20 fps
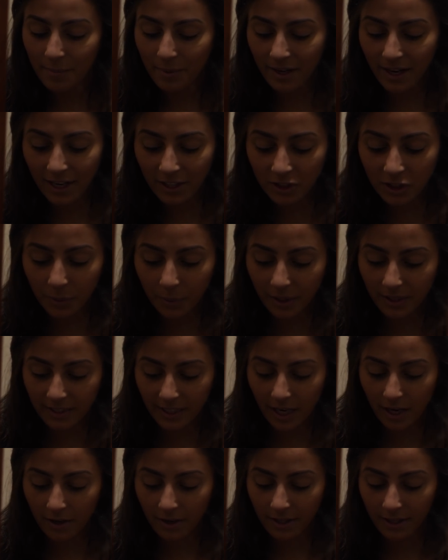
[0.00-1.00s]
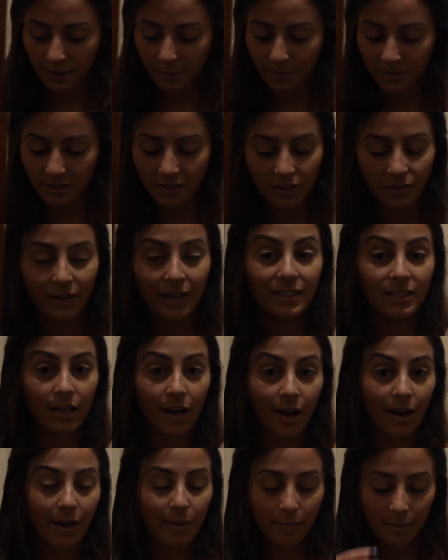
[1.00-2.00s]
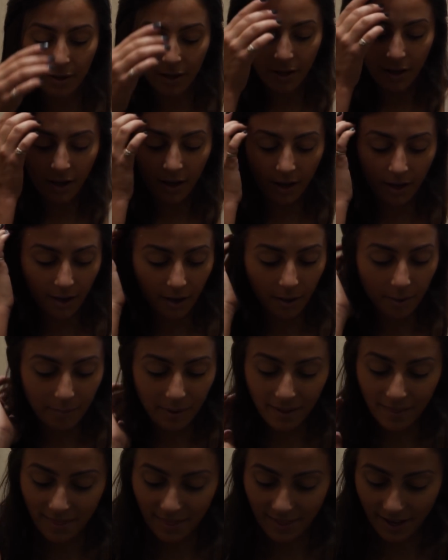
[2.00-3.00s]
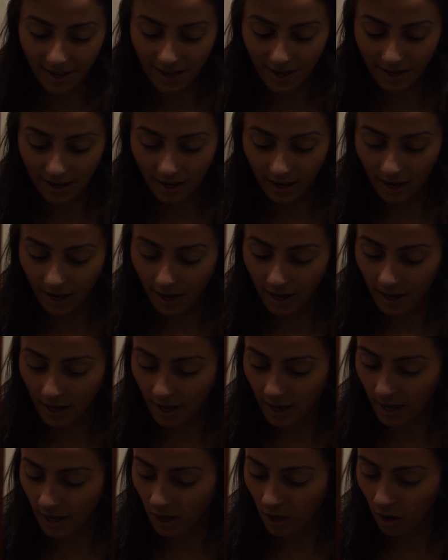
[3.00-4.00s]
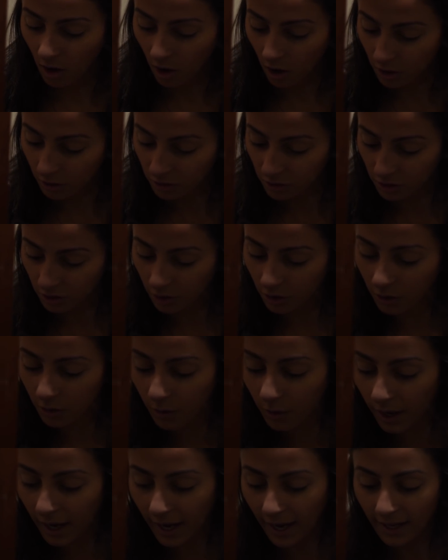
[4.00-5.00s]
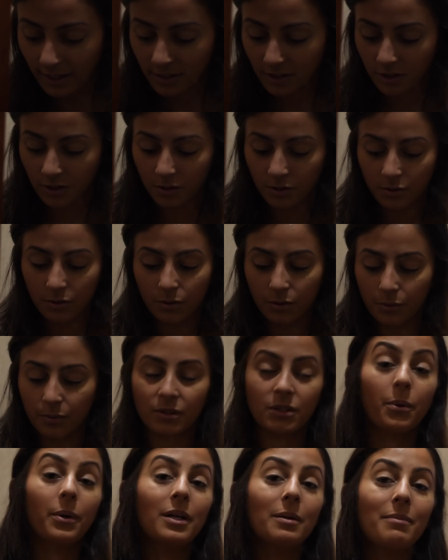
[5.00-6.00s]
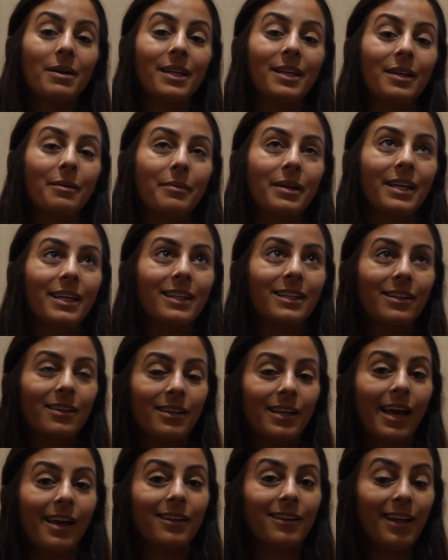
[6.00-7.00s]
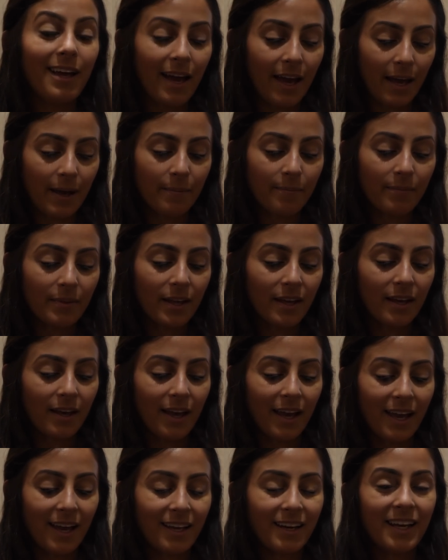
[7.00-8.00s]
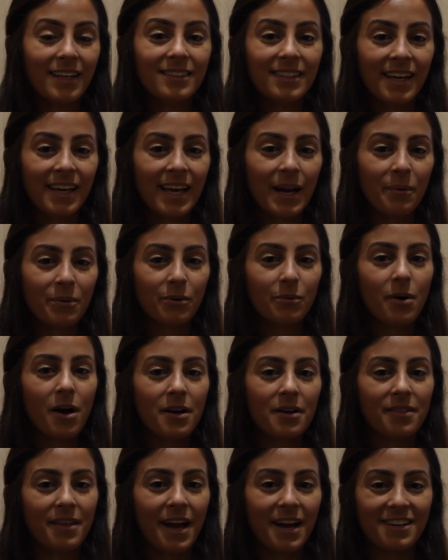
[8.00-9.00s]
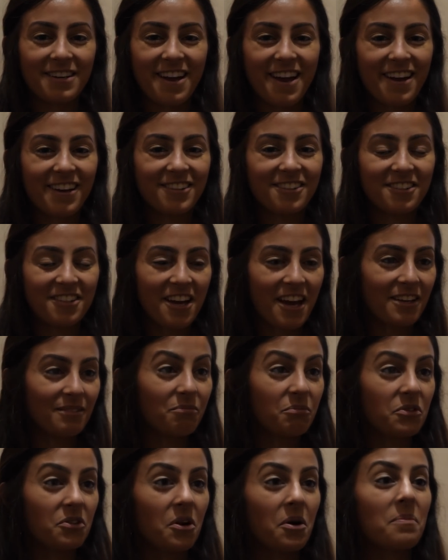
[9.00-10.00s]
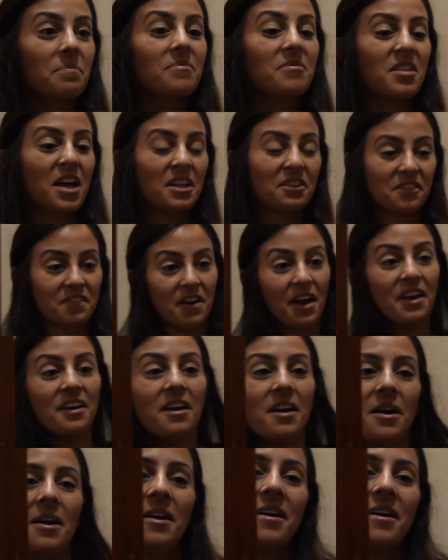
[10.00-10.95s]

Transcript: But it actually worked out and it wasn't the right time. Um, and then I, I also had to, was going to meet him in L A and he had to hang out with The Rock that day instead. So that's fine.